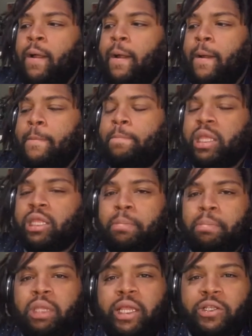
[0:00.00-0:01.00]
And the
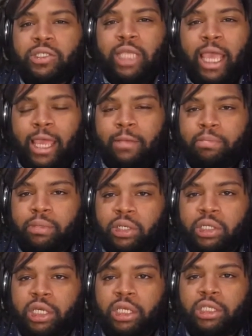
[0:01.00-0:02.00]
player's
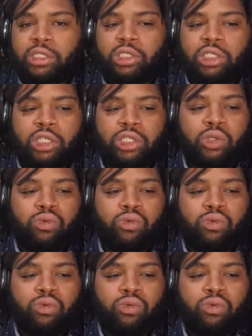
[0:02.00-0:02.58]
handbook is just the